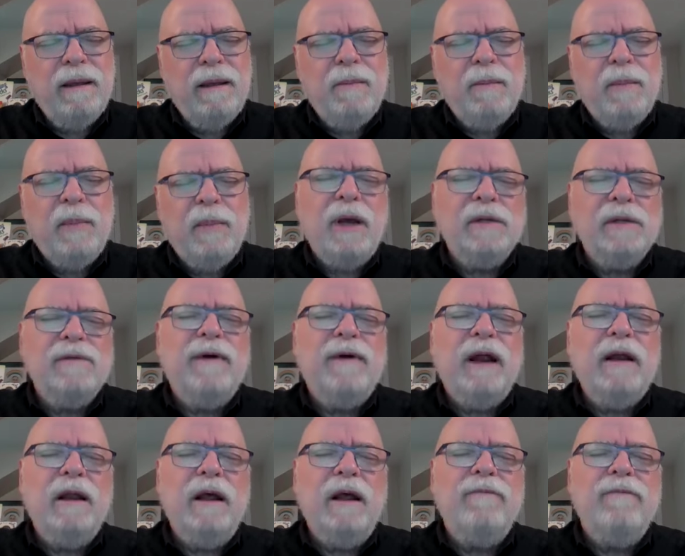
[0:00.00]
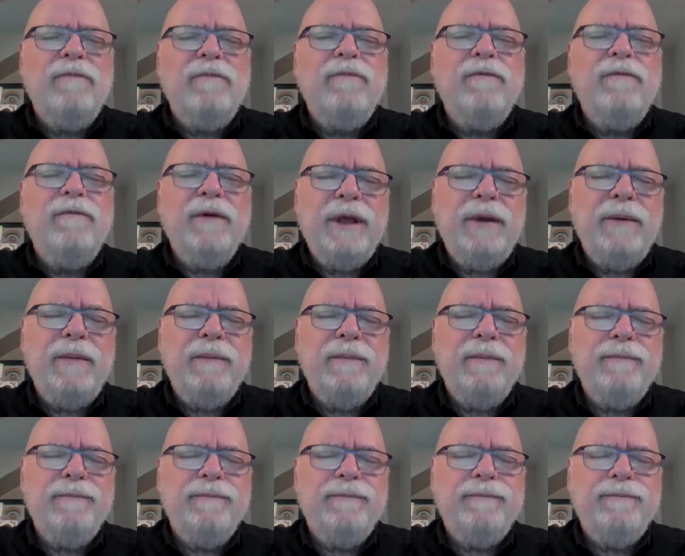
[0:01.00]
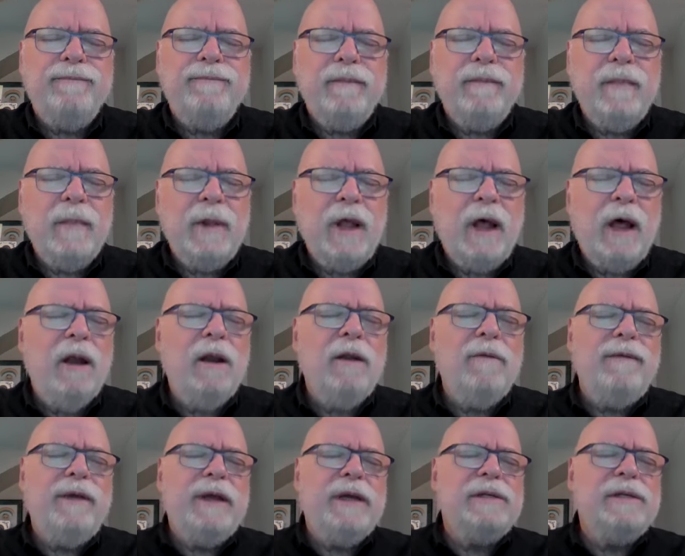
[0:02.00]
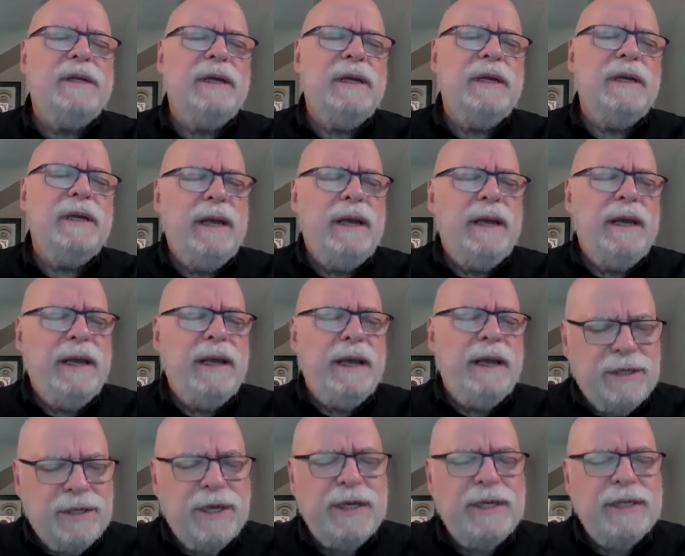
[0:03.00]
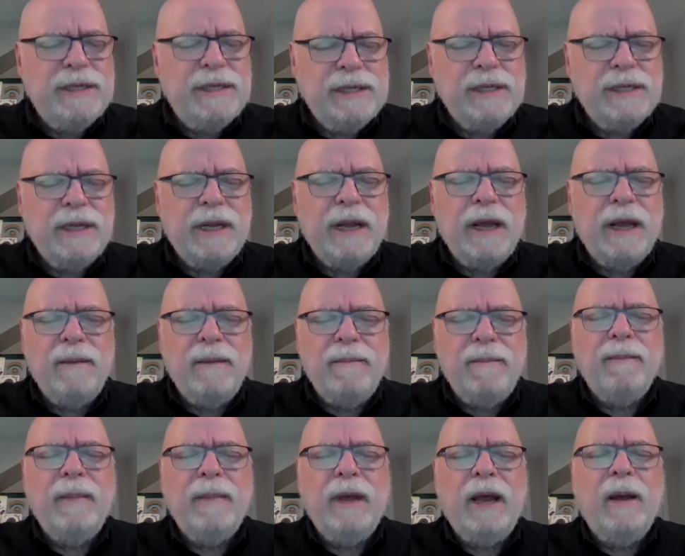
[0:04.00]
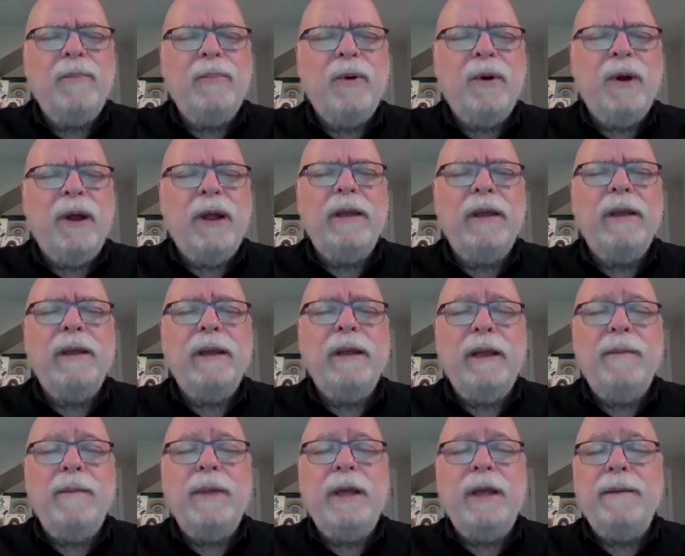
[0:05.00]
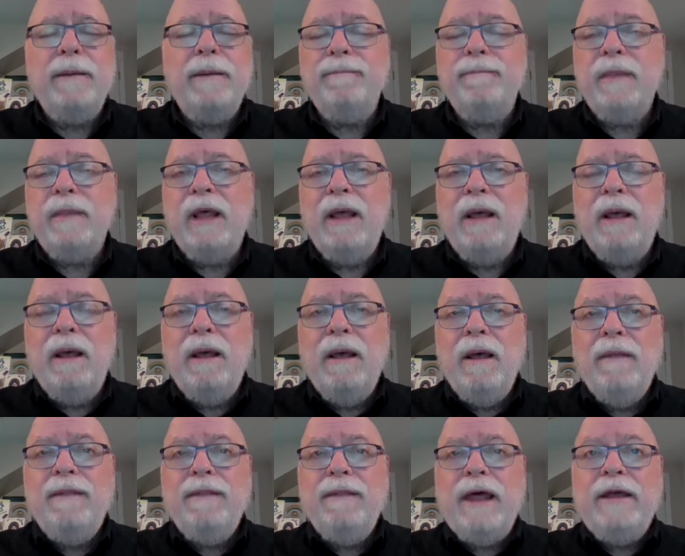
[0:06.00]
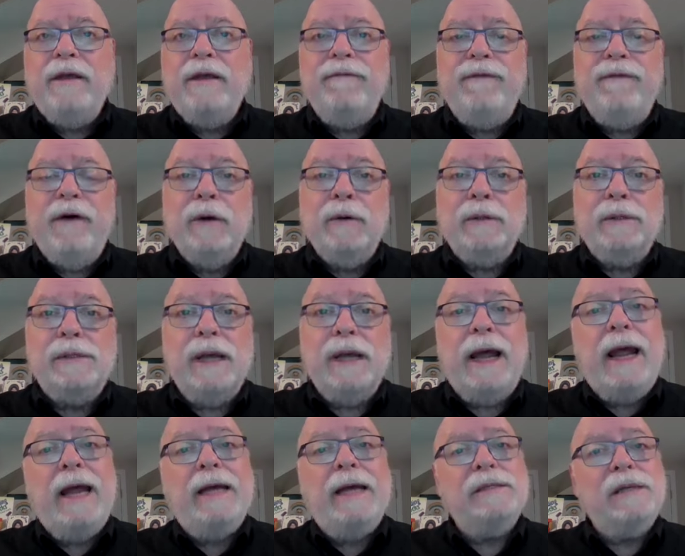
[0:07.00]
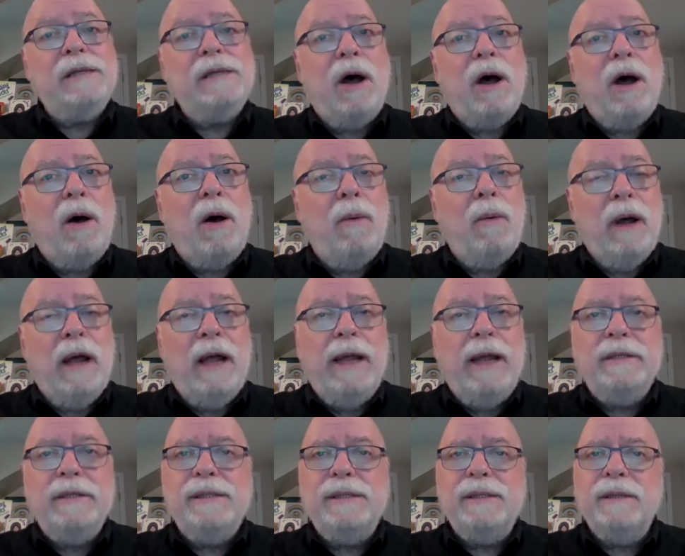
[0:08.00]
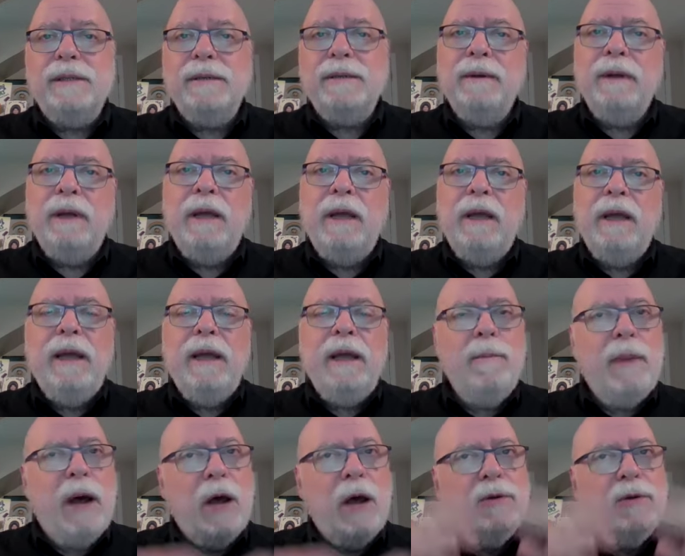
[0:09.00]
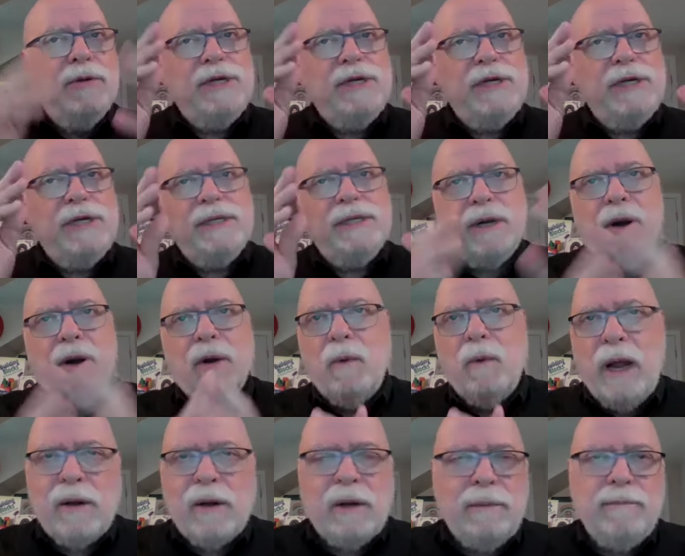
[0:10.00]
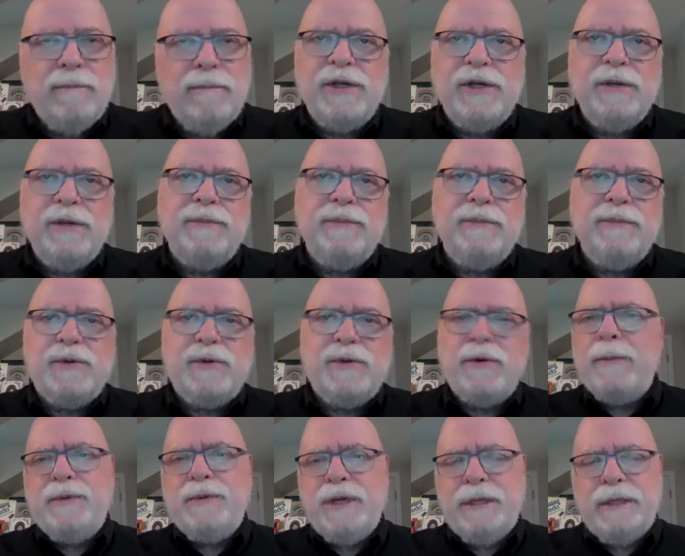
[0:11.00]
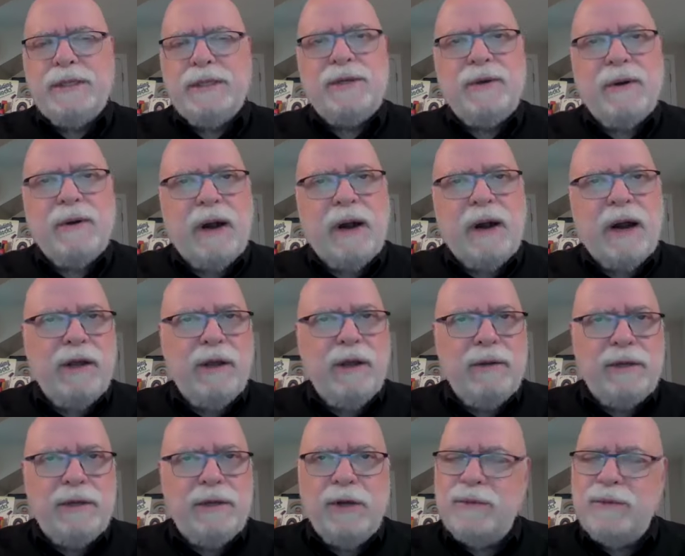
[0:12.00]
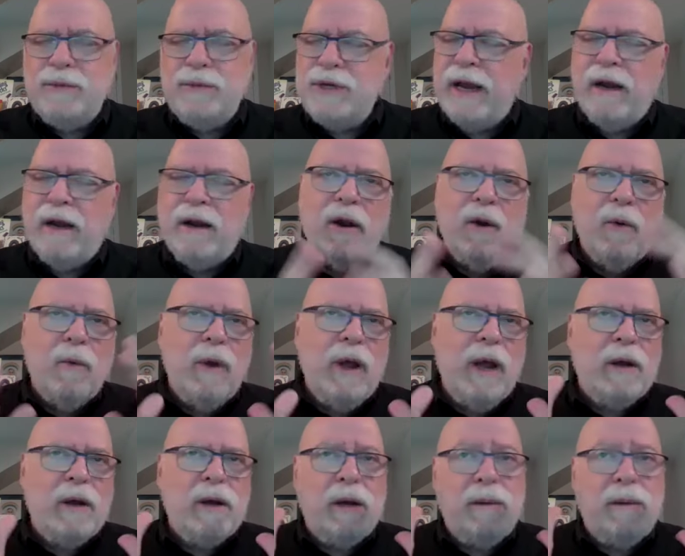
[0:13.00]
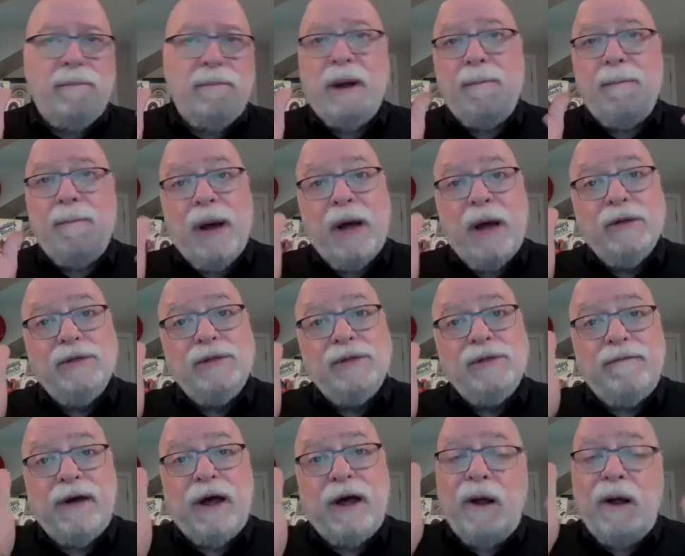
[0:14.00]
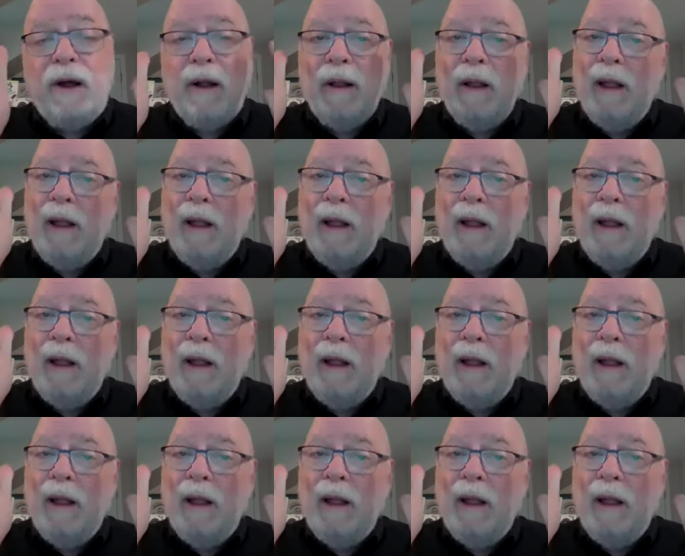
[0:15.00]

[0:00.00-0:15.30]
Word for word: because of our love for you. All of this in Jesus' name, I pray. Amen. Thank you, folks. As always, emojis are welcome. Subscriptions to our YouTube channel are welcome. But most of all,